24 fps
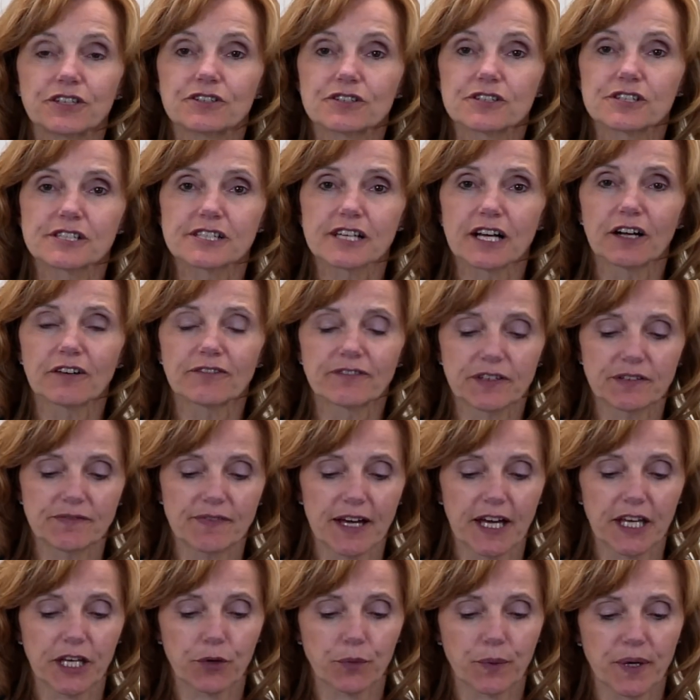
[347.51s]
your
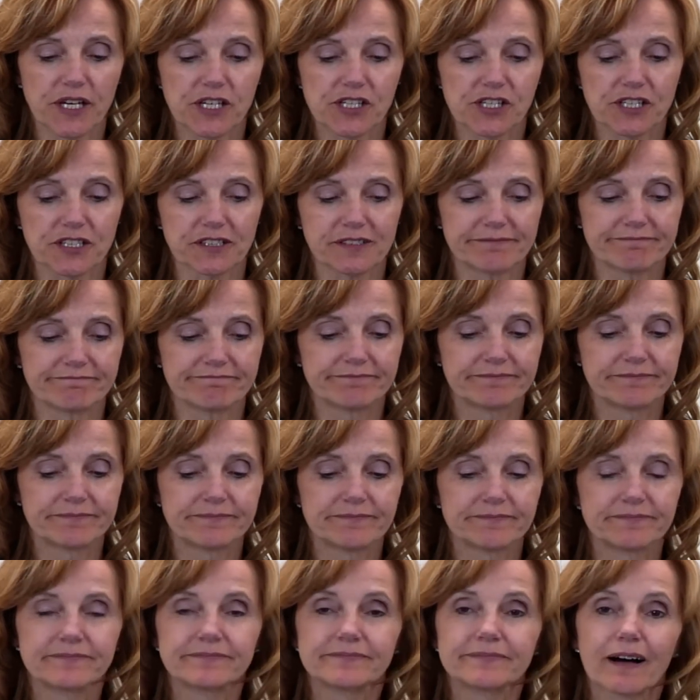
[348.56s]
self-evaluation,
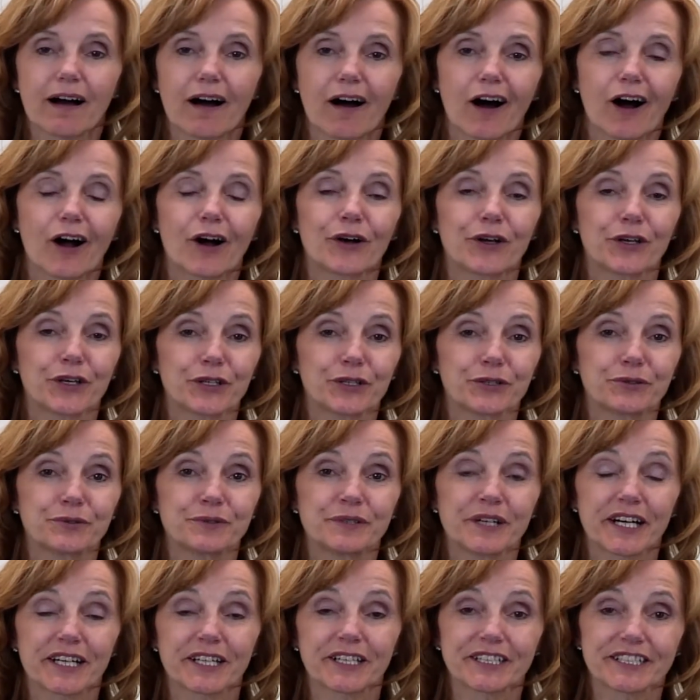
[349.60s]
are you
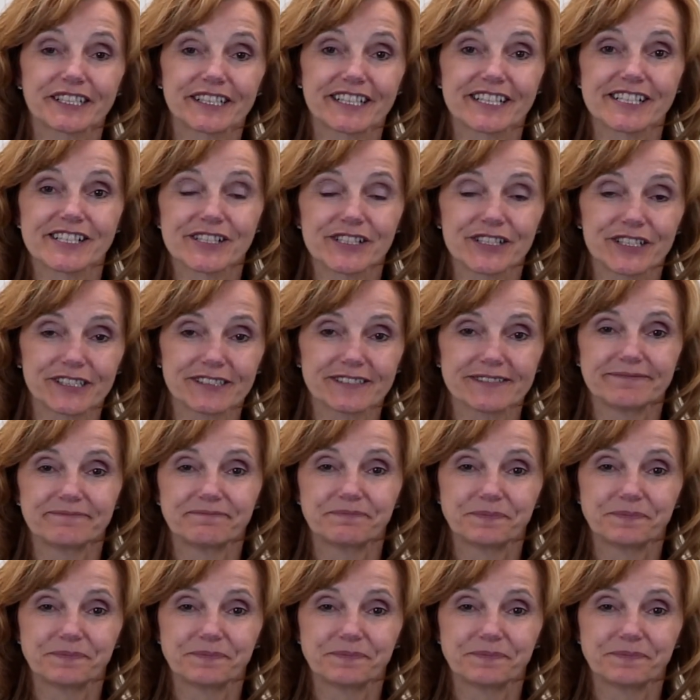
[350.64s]
a good listener?